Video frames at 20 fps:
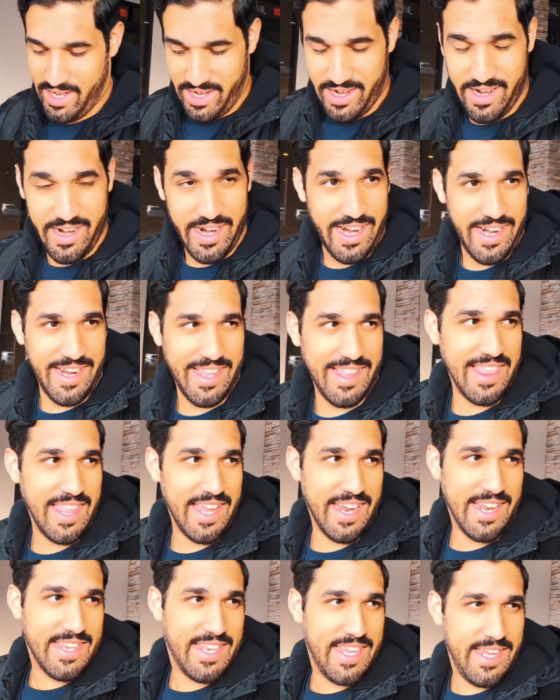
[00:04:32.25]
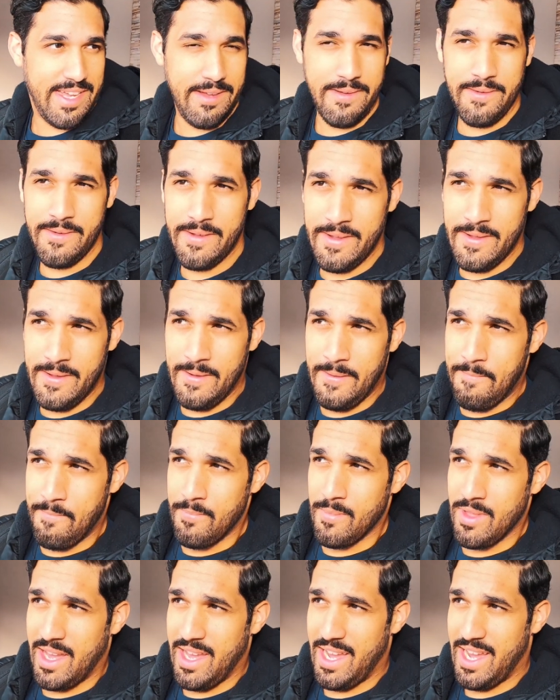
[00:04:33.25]
here in Atlanta.
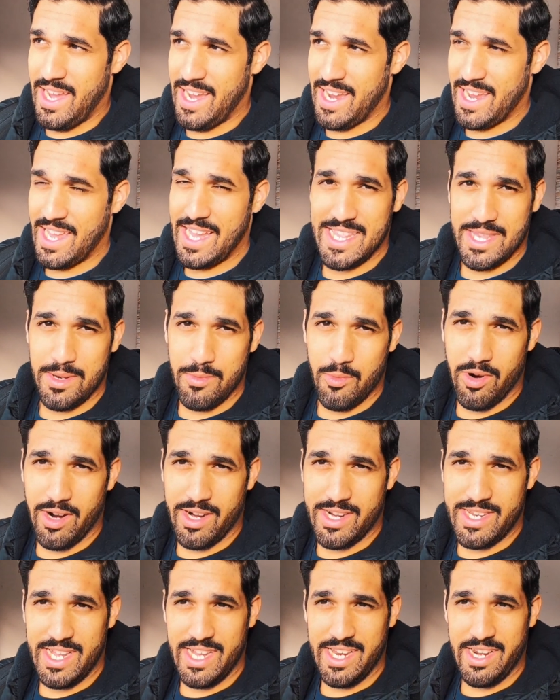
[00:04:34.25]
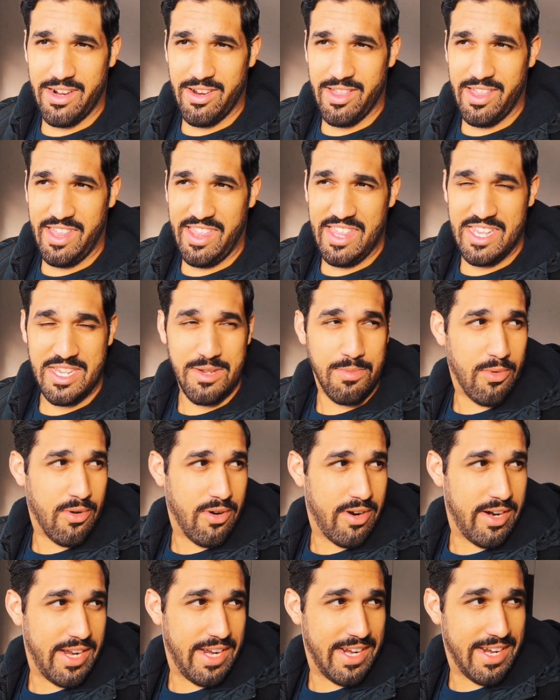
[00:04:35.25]
Got some work done early this
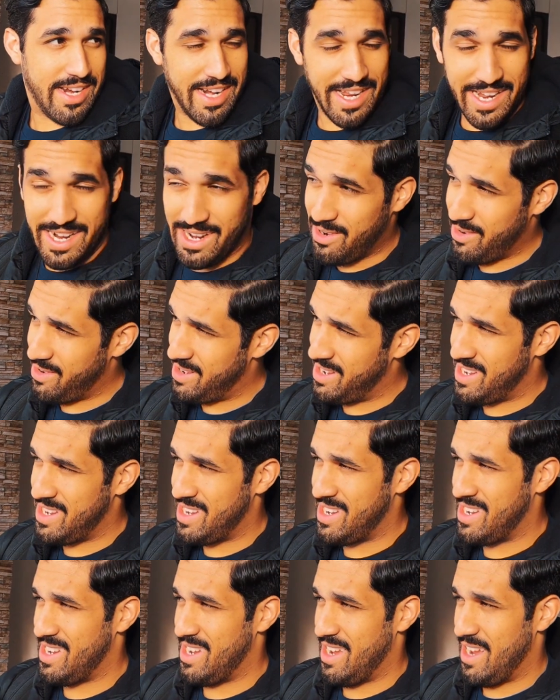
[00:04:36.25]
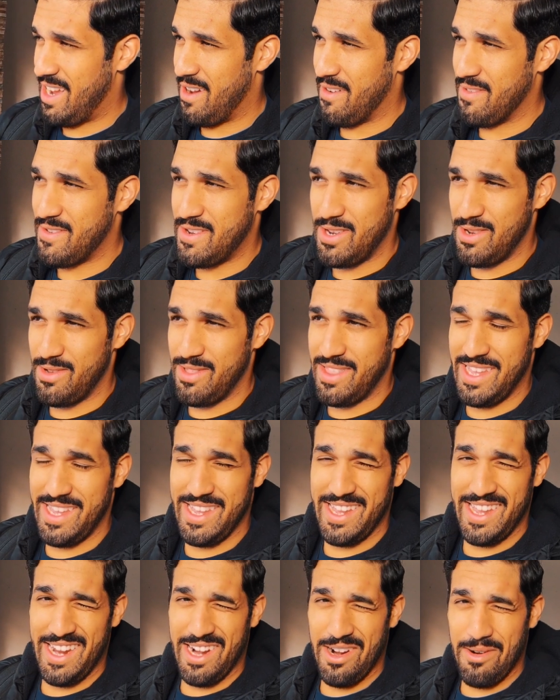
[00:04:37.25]
morning and now off to
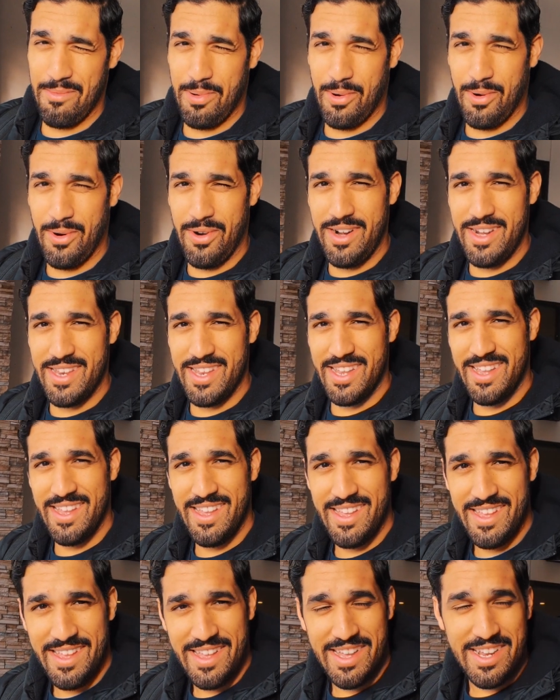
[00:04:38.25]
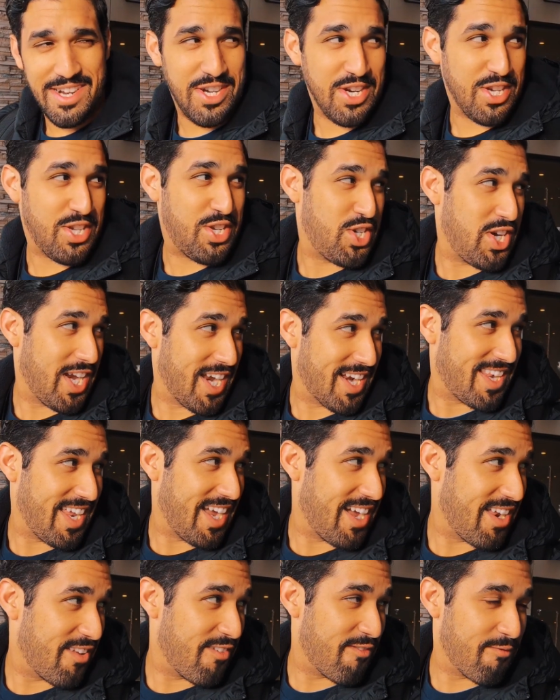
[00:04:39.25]
the airport. Just checked
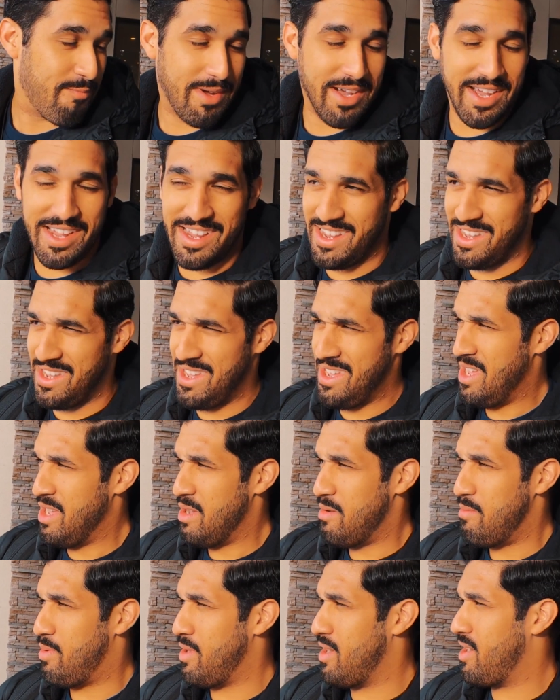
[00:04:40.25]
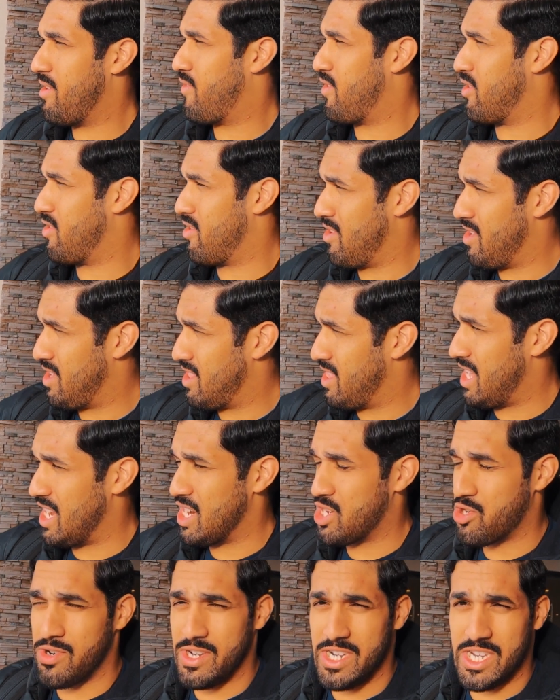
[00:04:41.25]
out of my beautiful
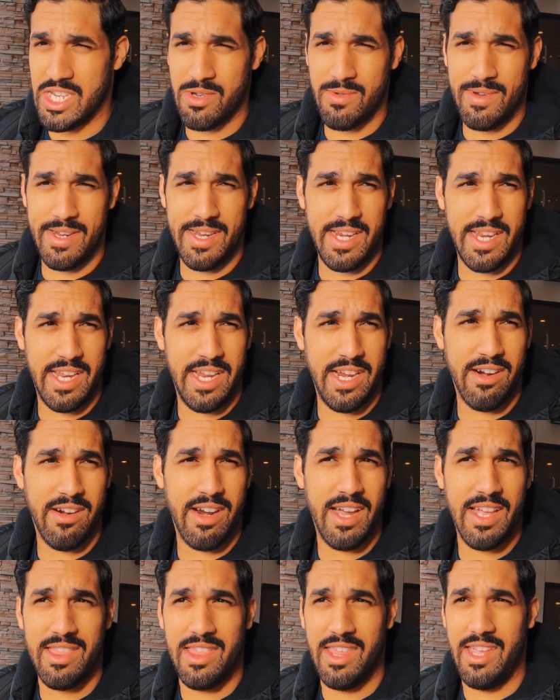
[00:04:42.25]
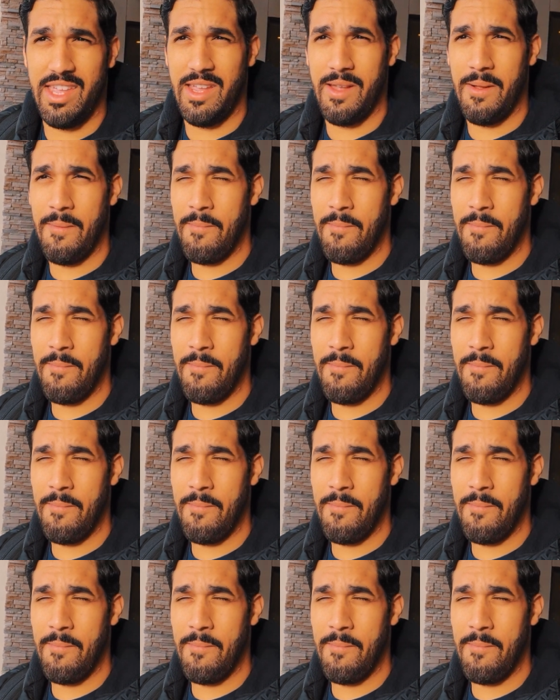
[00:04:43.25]
luxury suite here at the